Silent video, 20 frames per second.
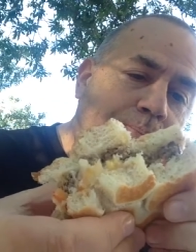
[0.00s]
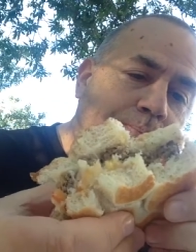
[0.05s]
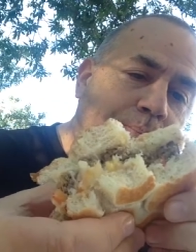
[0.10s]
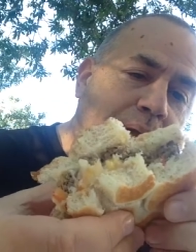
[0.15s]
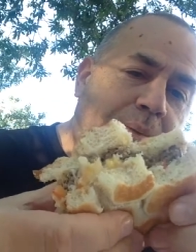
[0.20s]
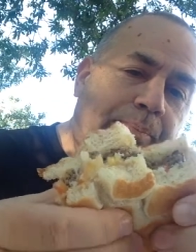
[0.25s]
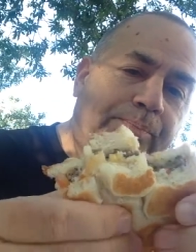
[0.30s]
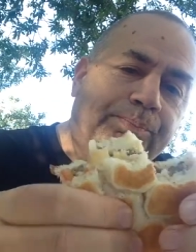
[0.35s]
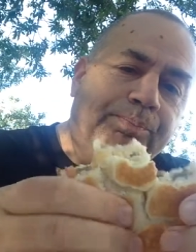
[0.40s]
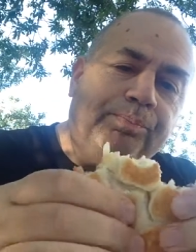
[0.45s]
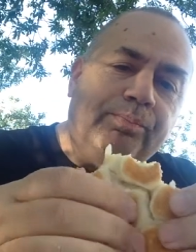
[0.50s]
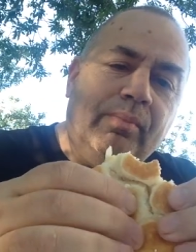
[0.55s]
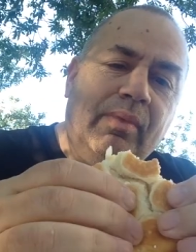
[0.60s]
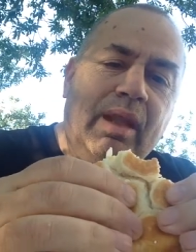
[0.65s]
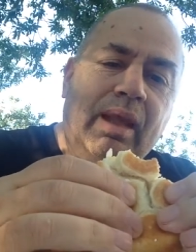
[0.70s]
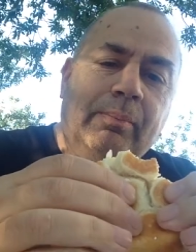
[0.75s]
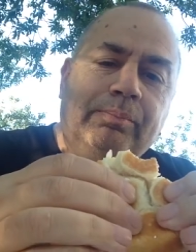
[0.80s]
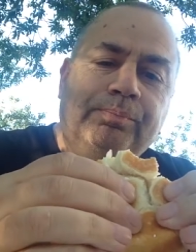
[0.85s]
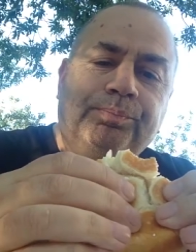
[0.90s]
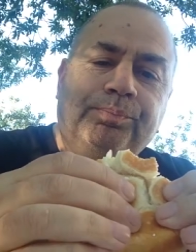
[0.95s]
But
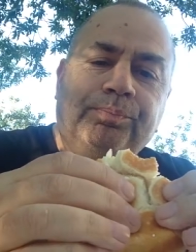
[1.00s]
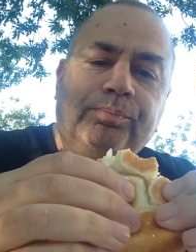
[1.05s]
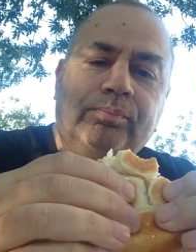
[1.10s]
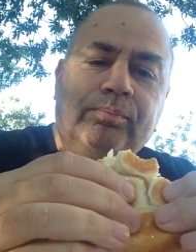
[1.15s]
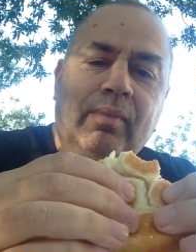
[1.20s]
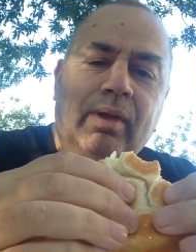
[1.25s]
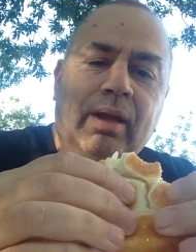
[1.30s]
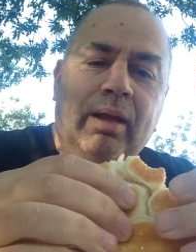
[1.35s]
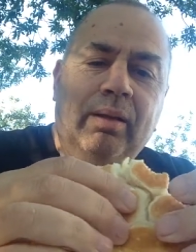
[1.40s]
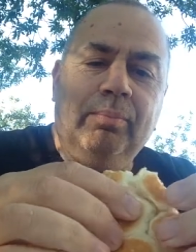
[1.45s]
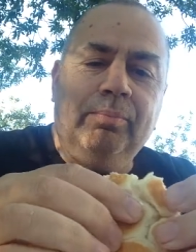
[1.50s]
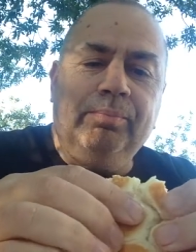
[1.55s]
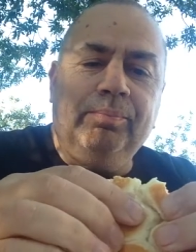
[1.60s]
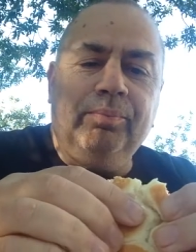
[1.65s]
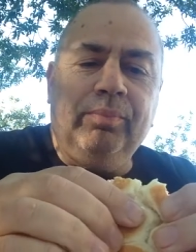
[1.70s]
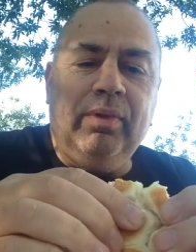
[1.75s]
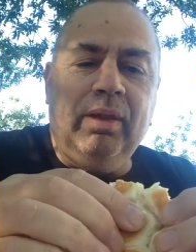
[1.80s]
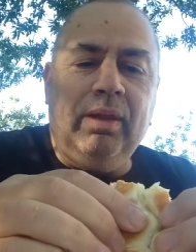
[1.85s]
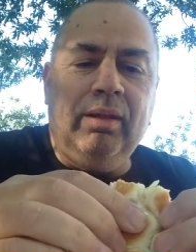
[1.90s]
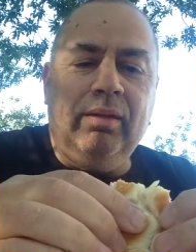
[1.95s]

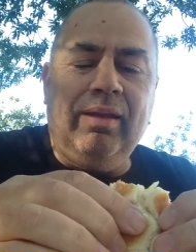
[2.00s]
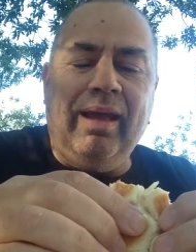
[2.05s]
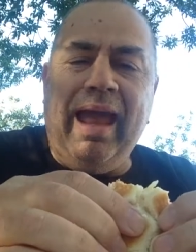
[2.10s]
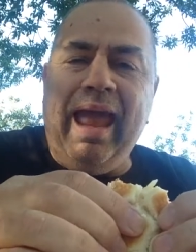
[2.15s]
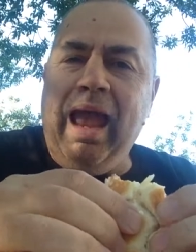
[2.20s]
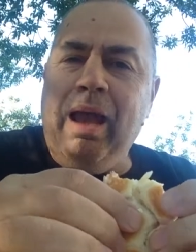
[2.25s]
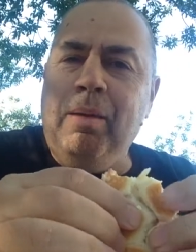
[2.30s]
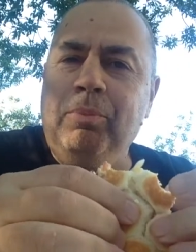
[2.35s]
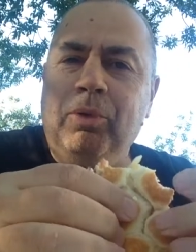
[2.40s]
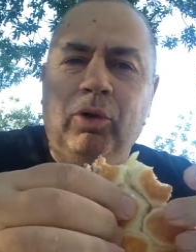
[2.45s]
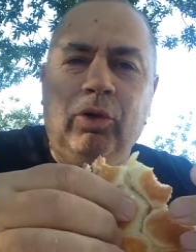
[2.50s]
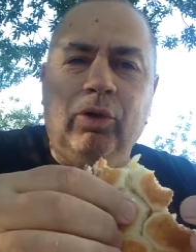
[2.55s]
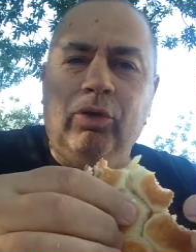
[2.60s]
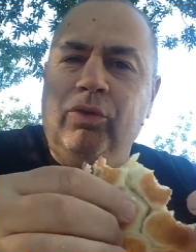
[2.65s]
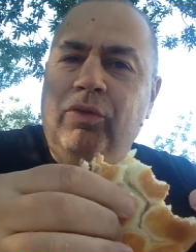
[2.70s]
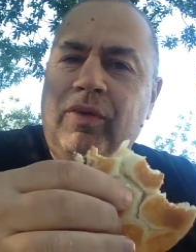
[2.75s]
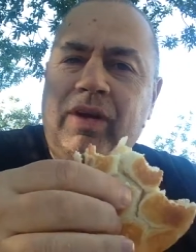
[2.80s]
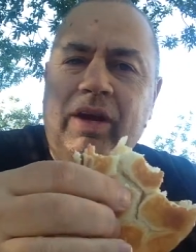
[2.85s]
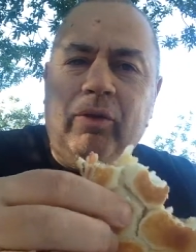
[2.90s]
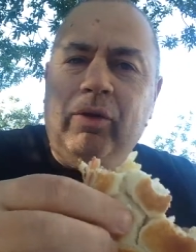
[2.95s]
the, the hamburger
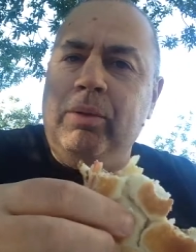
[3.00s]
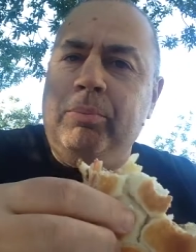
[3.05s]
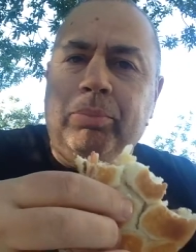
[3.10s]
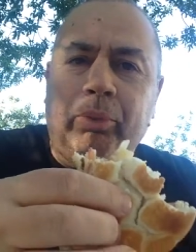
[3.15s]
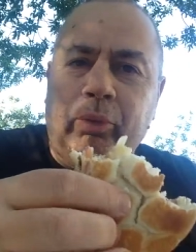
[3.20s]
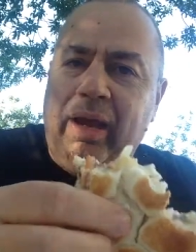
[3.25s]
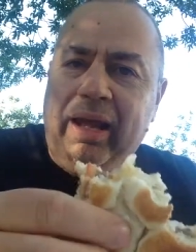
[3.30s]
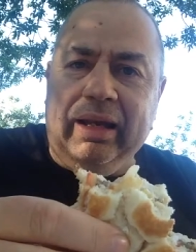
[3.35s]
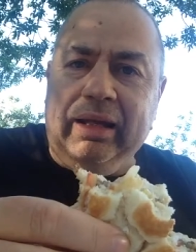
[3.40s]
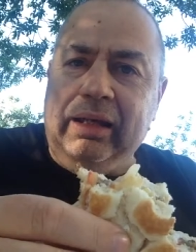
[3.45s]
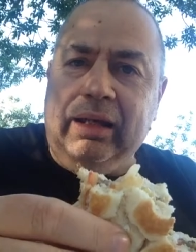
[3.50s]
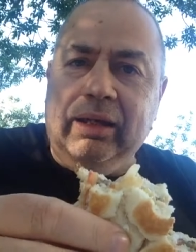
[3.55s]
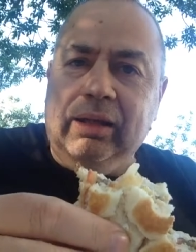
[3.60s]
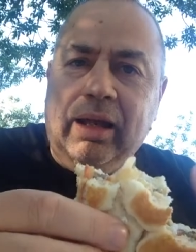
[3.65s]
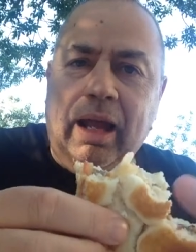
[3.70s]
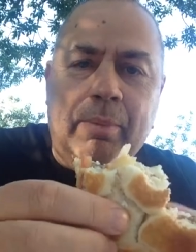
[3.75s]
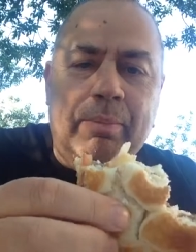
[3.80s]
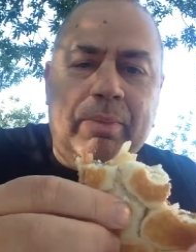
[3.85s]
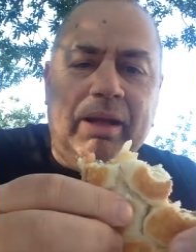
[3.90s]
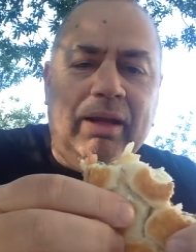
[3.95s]
is very bready.
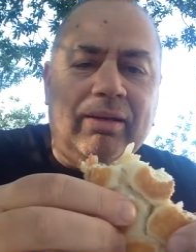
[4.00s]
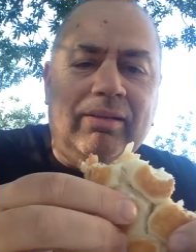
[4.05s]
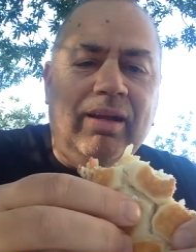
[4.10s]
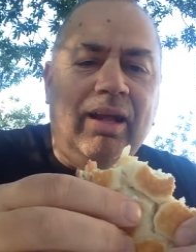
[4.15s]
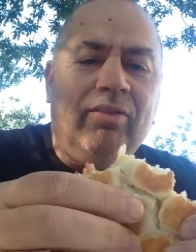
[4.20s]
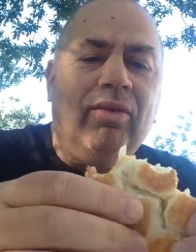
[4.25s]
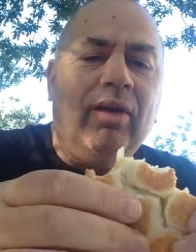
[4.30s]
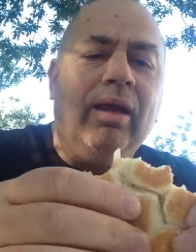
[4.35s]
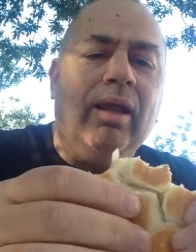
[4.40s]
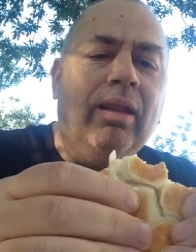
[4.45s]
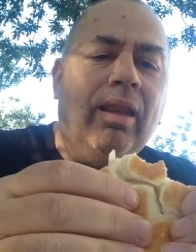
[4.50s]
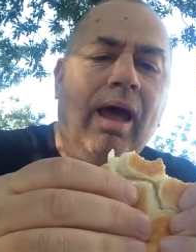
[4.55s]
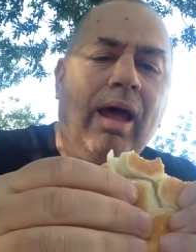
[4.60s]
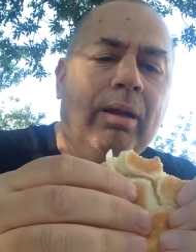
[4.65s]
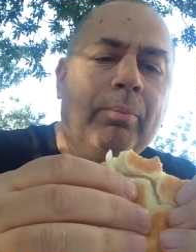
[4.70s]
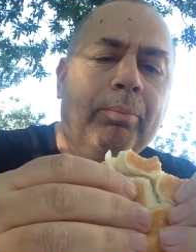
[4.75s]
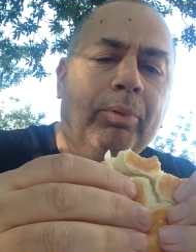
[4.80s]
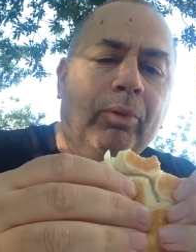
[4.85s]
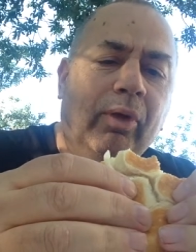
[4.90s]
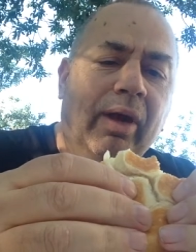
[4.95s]
I mean, it tastes like a
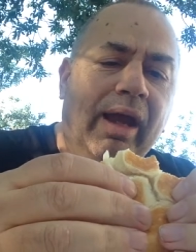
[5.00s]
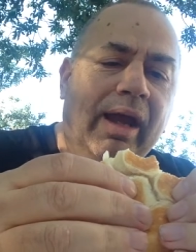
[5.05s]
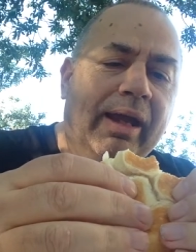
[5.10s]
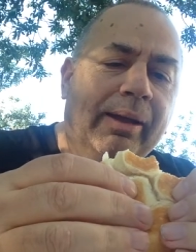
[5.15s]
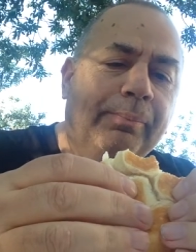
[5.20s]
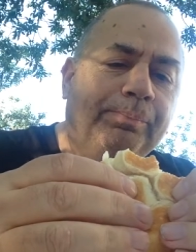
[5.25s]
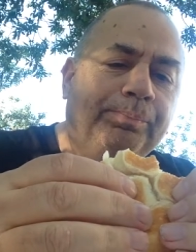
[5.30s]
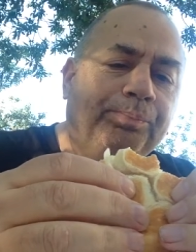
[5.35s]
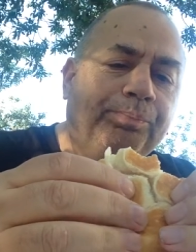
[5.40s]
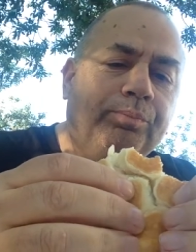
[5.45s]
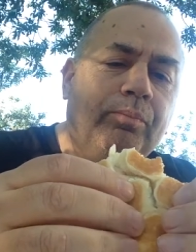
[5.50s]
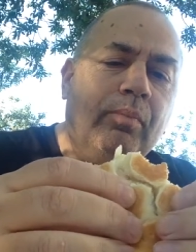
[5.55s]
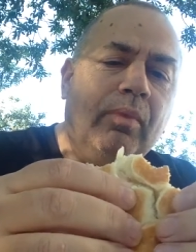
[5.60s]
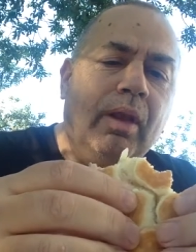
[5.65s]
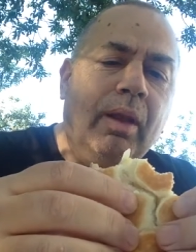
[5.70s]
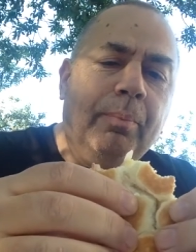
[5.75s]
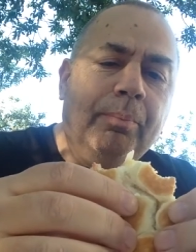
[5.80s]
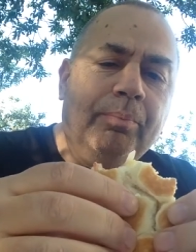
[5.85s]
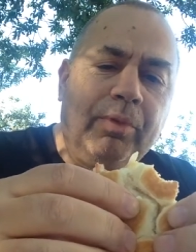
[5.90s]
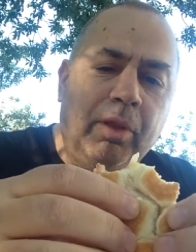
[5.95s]
lot of bread.
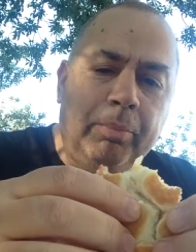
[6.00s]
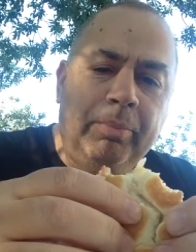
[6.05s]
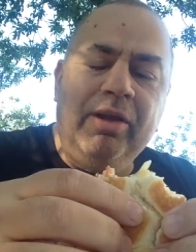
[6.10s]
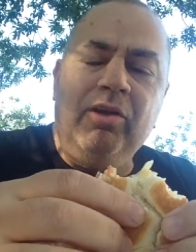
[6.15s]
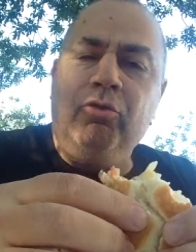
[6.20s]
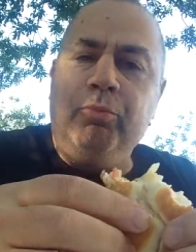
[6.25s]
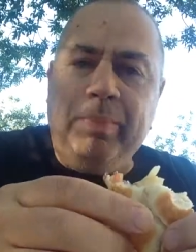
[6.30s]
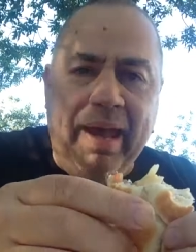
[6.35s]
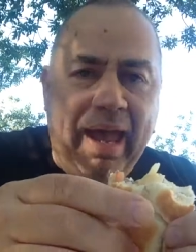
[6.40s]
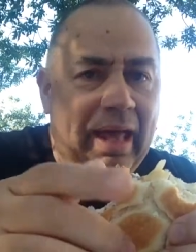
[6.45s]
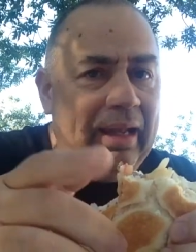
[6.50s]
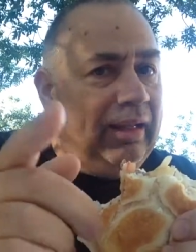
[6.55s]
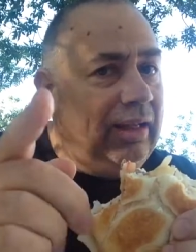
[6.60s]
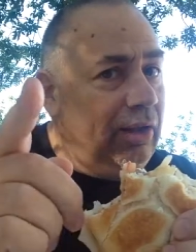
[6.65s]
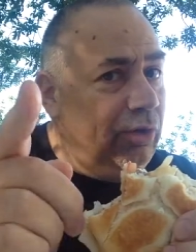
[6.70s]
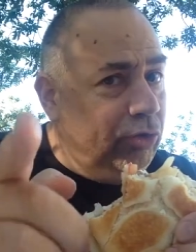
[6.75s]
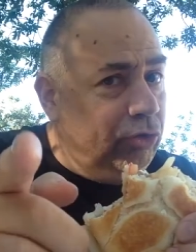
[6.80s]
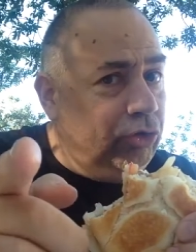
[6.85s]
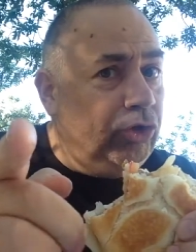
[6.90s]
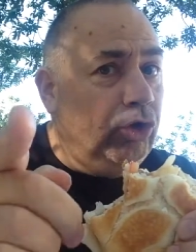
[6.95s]
The beef
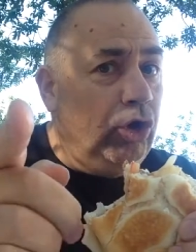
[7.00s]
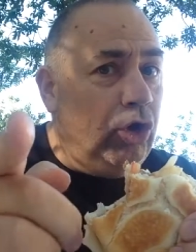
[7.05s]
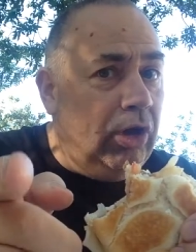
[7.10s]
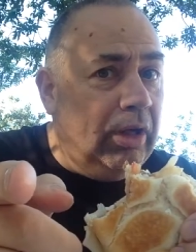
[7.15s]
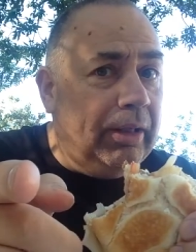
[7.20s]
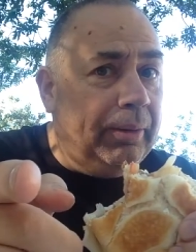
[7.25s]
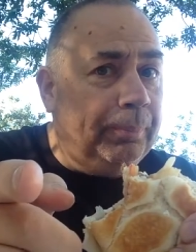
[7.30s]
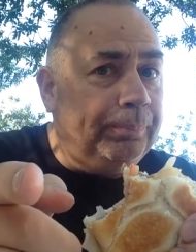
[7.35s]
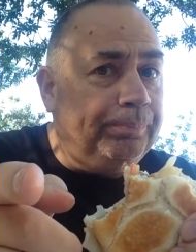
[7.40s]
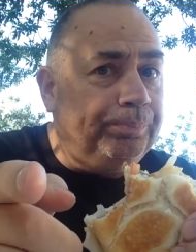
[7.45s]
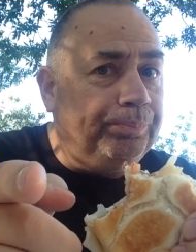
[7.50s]
patty is good.